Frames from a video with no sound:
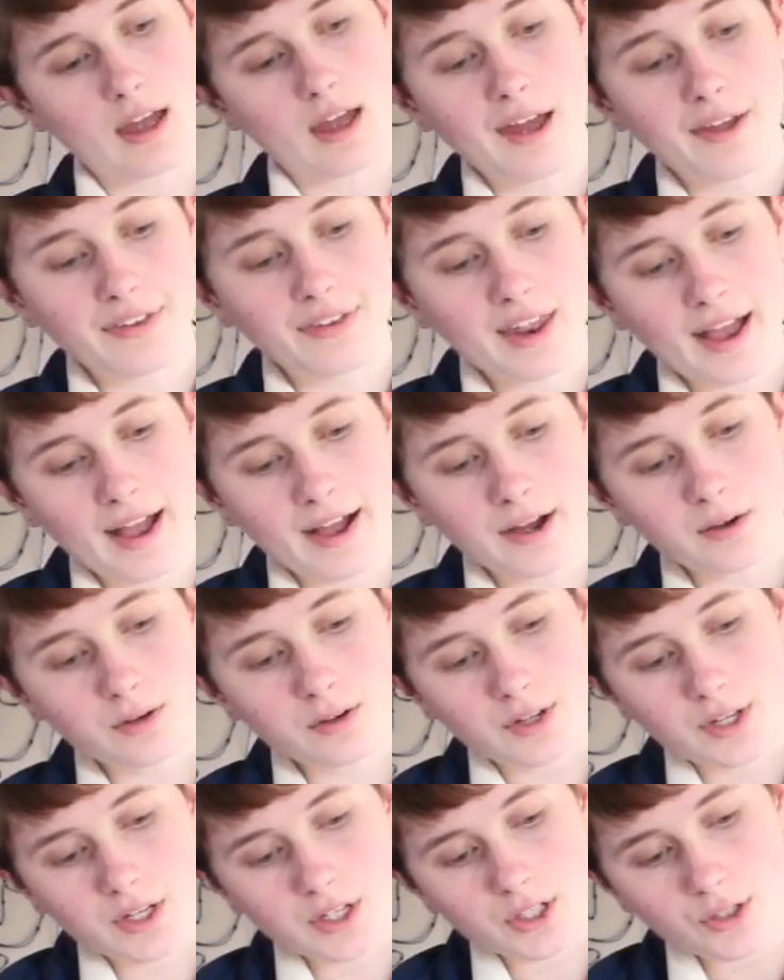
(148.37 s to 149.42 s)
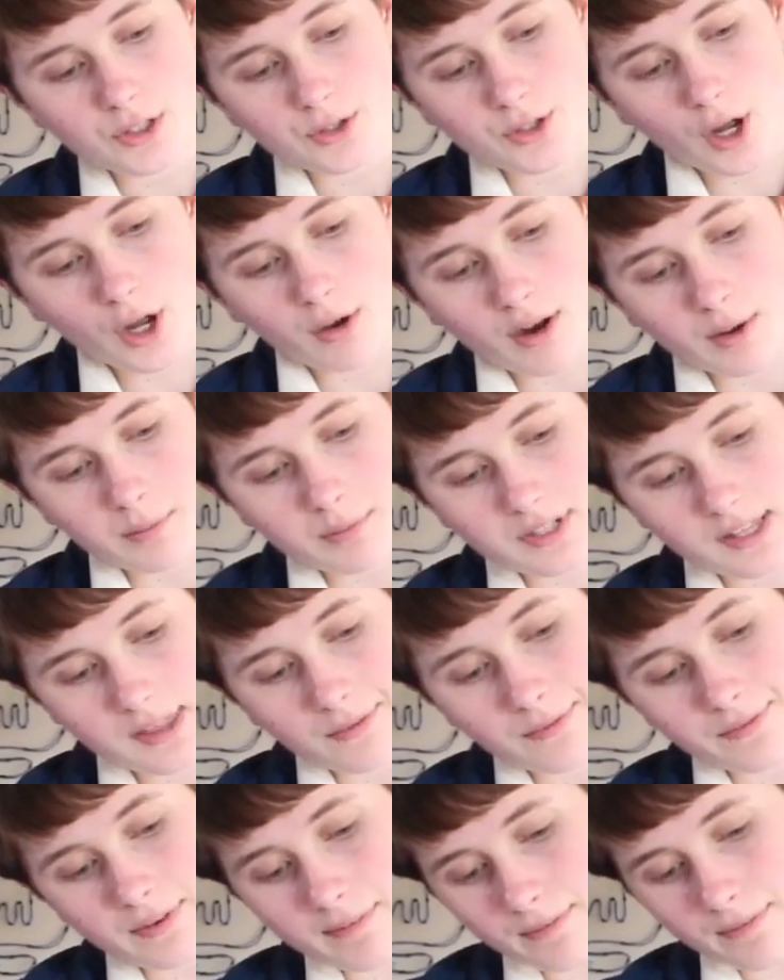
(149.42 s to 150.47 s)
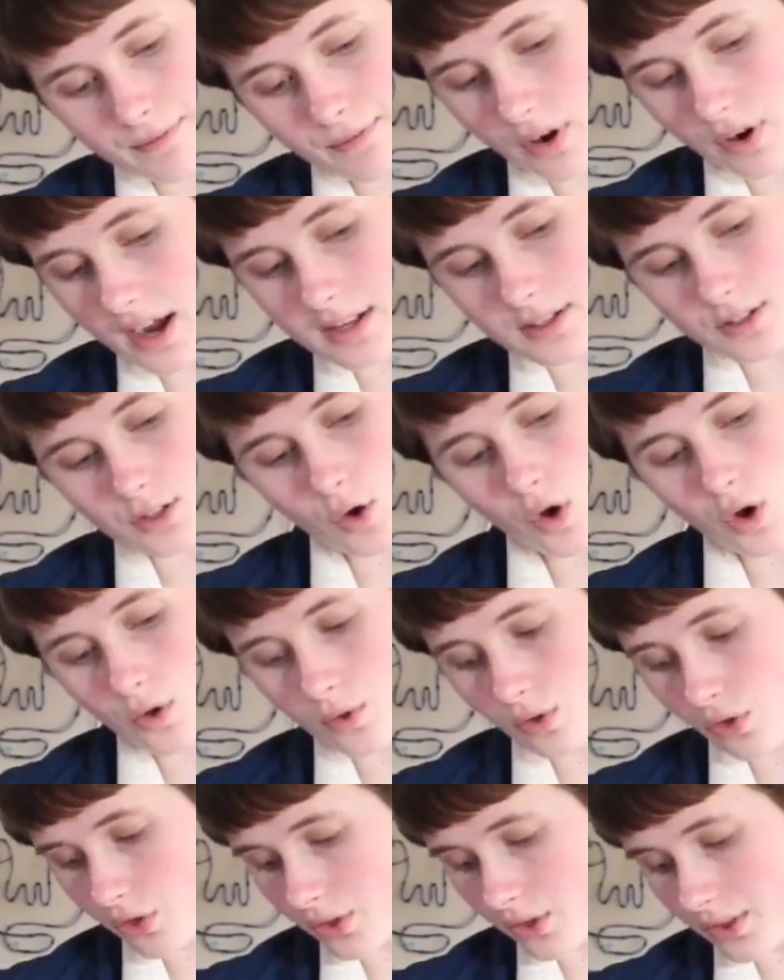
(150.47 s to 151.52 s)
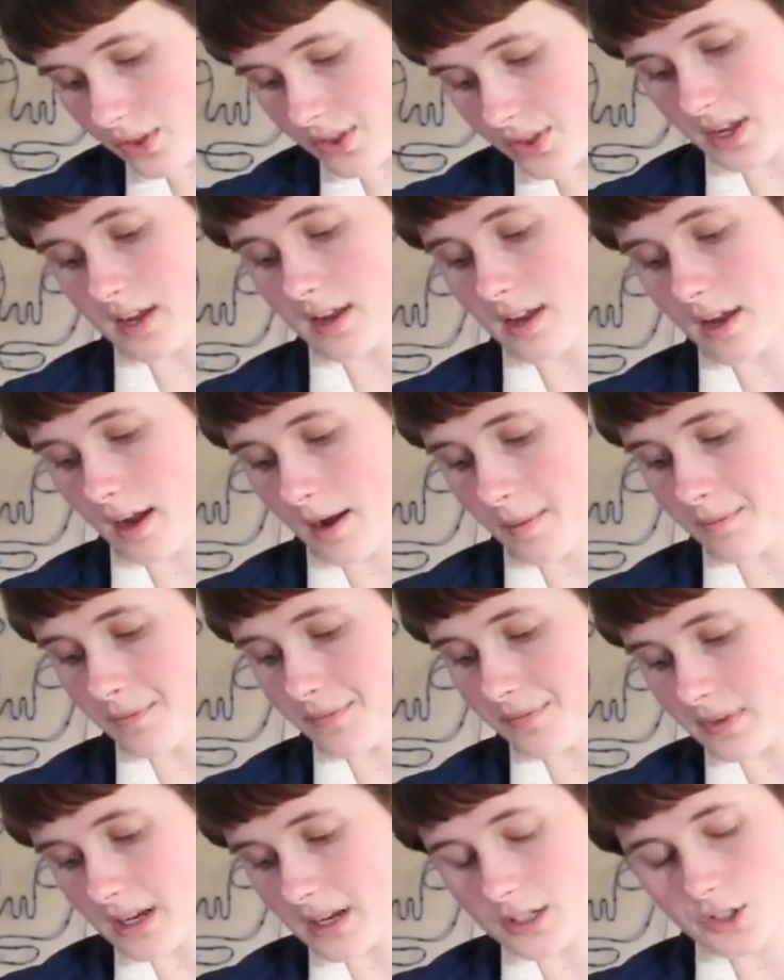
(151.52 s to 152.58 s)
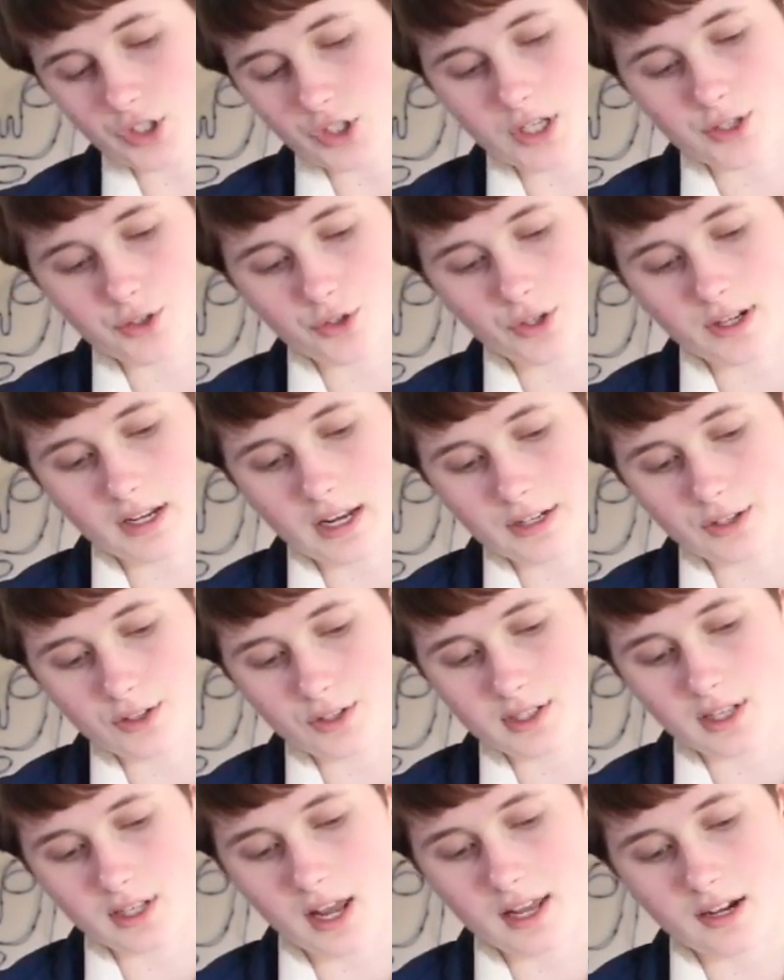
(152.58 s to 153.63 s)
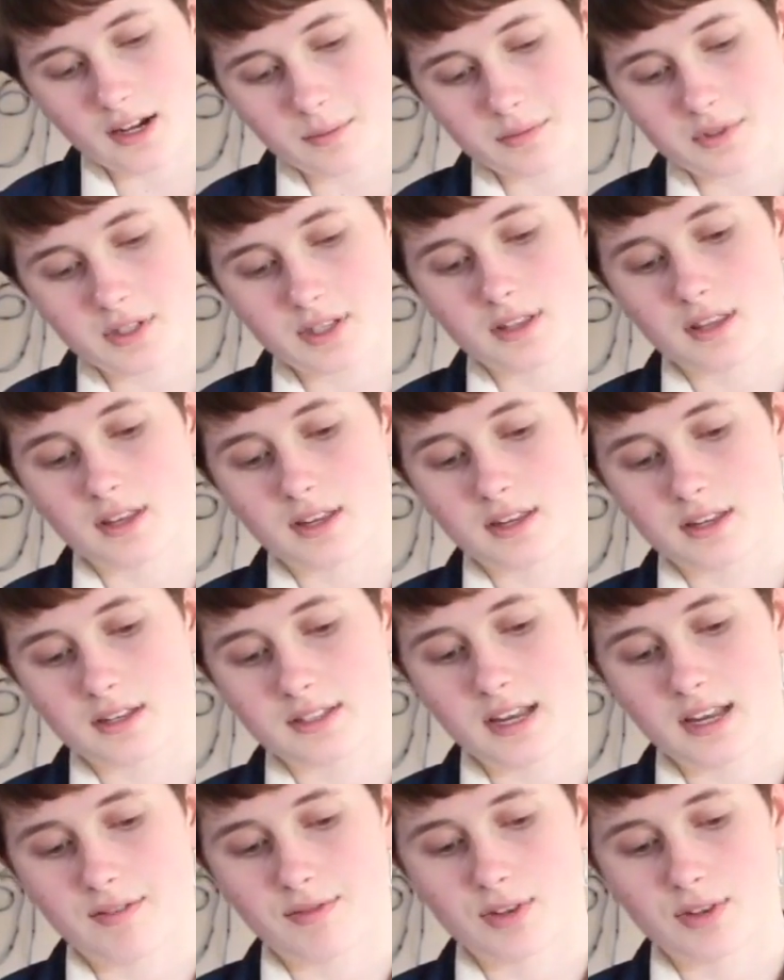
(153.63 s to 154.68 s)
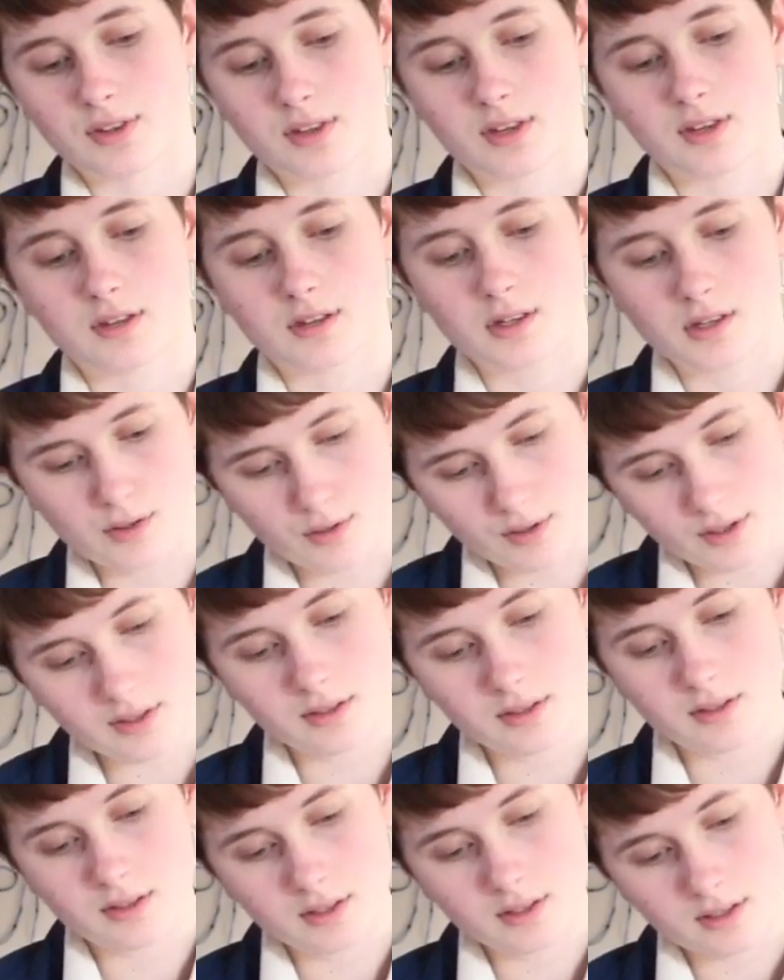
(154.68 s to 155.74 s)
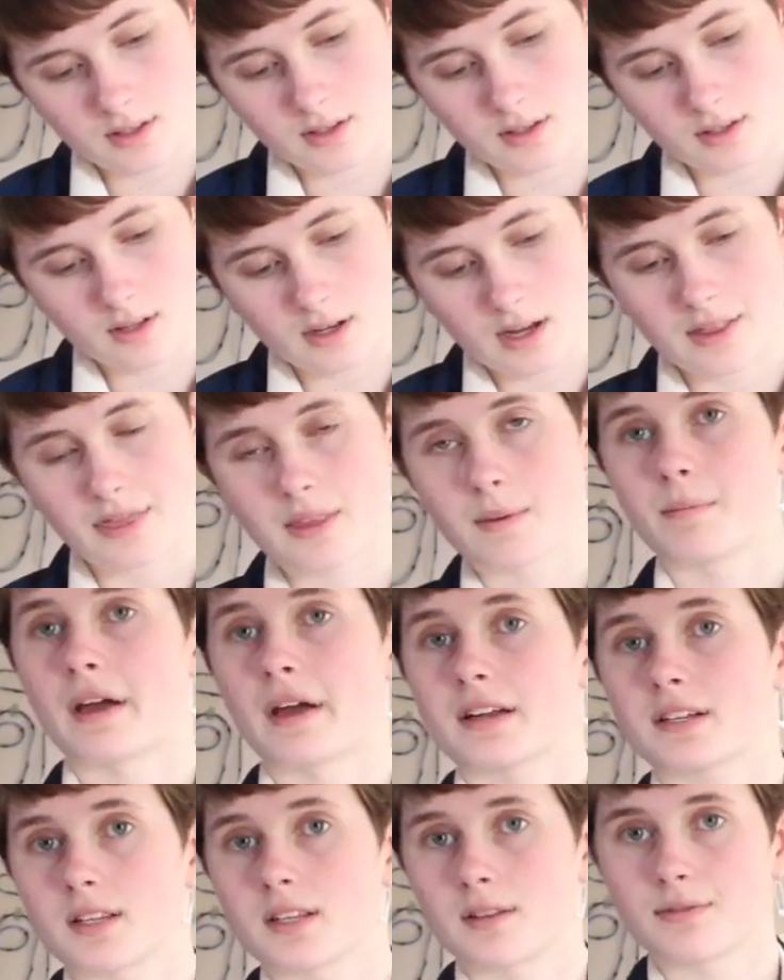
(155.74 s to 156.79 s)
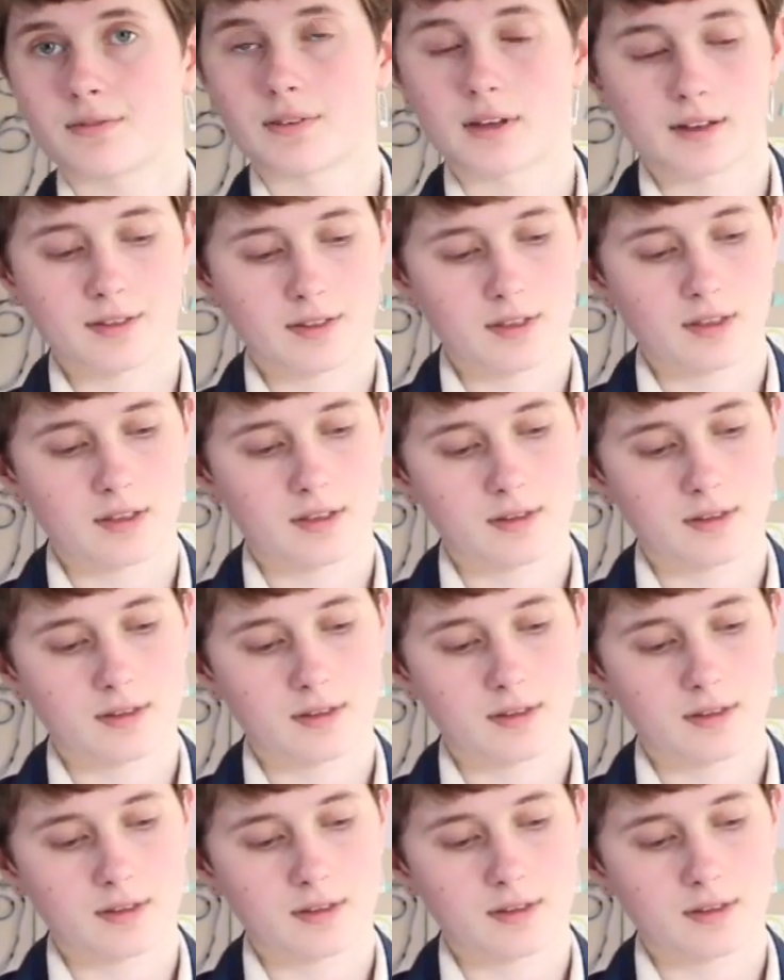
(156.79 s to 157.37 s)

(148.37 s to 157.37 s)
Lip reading: And now you go up to the 5th fret on the G string, and you slide up to the 7th, and then back to the 5th.